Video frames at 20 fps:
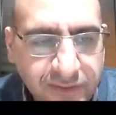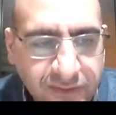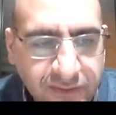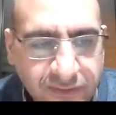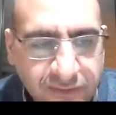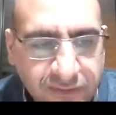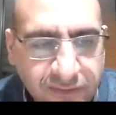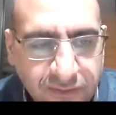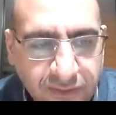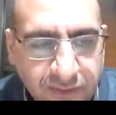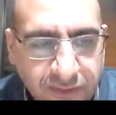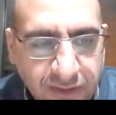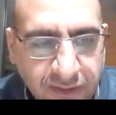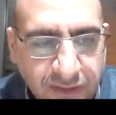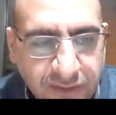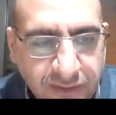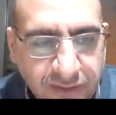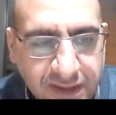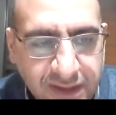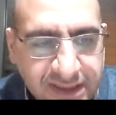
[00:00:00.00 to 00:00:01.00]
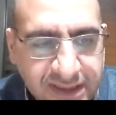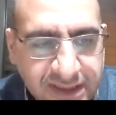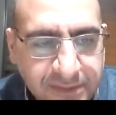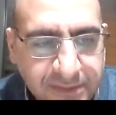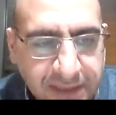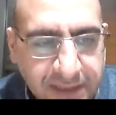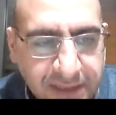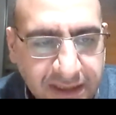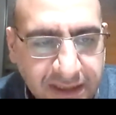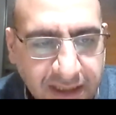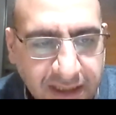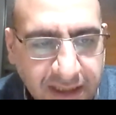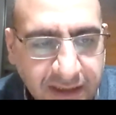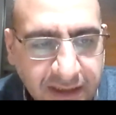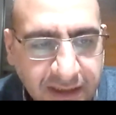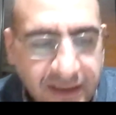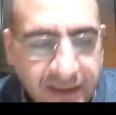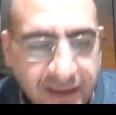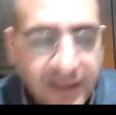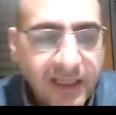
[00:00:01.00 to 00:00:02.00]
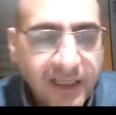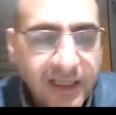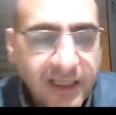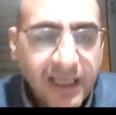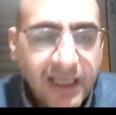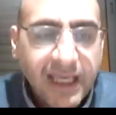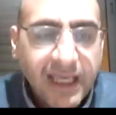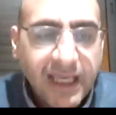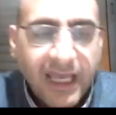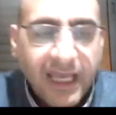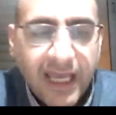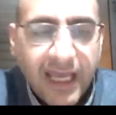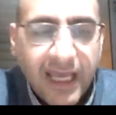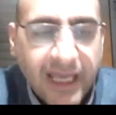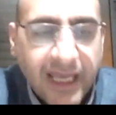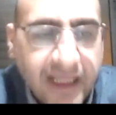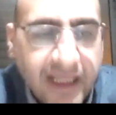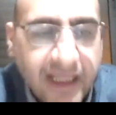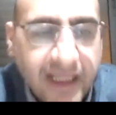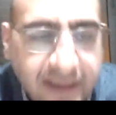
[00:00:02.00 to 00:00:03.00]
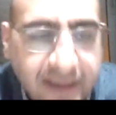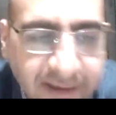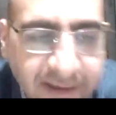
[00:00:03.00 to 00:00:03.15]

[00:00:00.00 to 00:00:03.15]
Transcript: to this meeting. And